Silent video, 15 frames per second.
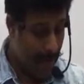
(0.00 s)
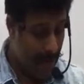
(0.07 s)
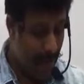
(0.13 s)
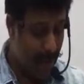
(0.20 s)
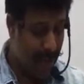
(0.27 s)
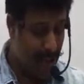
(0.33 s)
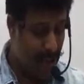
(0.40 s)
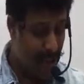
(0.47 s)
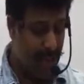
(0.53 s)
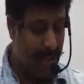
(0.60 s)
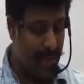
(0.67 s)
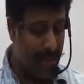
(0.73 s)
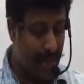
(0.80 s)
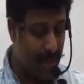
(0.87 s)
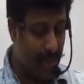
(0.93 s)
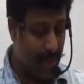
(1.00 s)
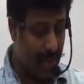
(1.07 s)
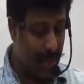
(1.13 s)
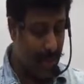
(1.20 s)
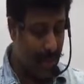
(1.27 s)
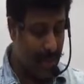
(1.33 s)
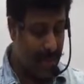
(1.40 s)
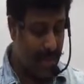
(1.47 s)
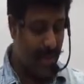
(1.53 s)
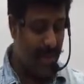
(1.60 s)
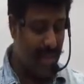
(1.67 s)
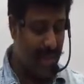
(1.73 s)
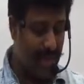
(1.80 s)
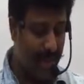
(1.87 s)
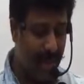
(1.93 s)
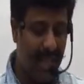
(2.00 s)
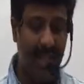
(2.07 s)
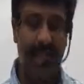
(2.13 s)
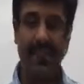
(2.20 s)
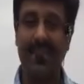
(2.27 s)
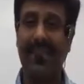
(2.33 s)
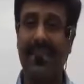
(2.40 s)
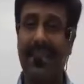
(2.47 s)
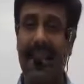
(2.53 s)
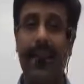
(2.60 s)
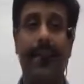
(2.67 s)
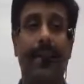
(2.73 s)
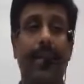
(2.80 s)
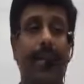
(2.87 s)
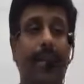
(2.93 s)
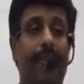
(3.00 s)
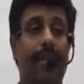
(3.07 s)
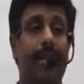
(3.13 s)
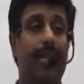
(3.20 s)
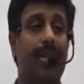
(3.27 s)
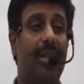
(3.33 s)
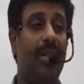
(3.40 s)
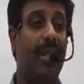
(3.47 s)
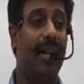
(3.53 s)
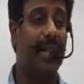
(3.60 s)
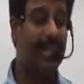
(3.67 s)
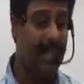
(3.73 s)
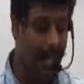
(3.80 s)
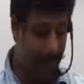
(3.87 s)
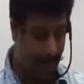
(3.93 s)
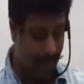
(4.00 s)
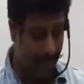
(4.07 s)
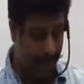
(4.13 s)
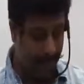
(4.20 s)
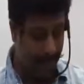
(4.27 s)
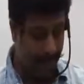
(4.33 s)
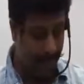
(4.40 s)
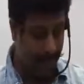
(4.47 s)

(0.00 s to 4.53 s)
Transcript: The measures such as mean, standard deviation, etc.